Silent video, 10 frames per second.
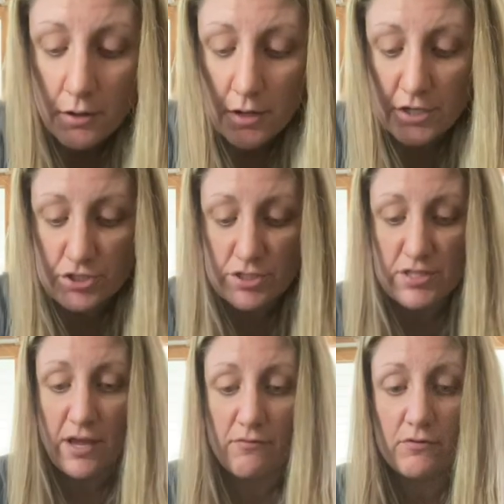It's
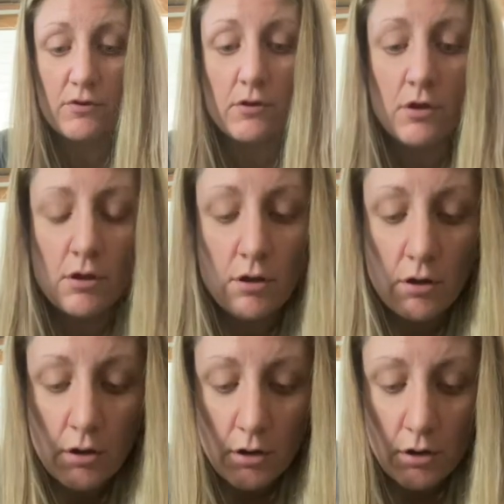just having
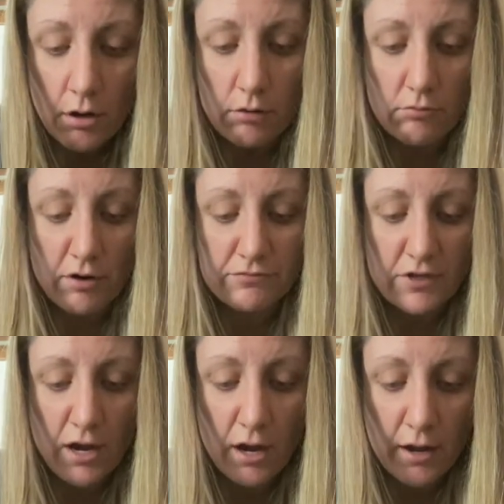a rough
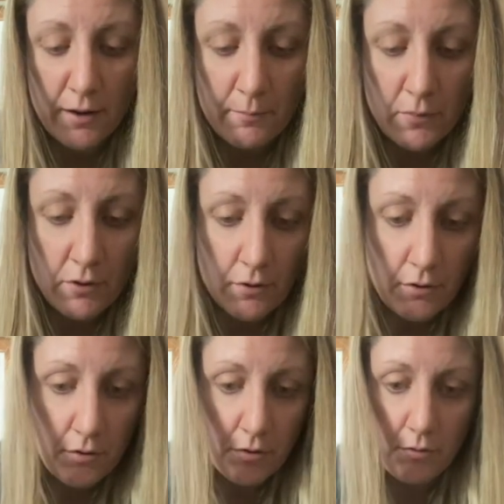time
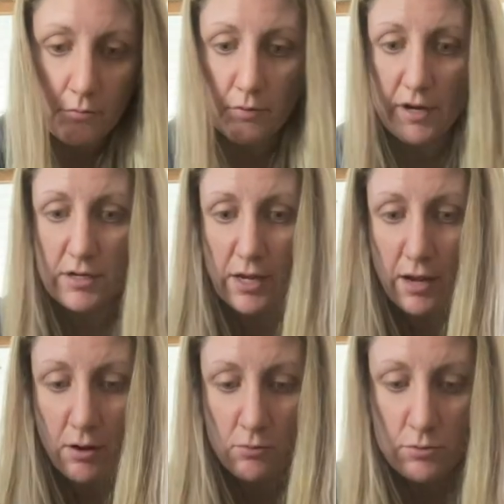right
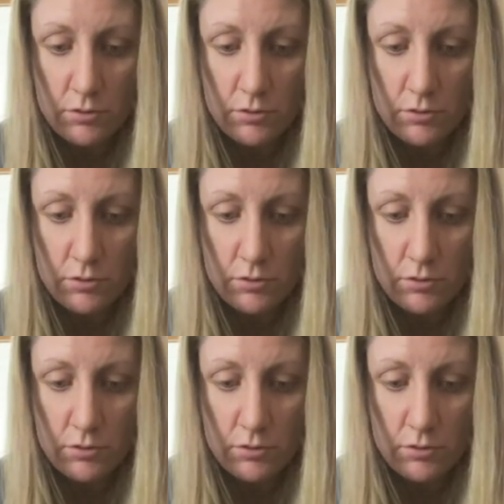now.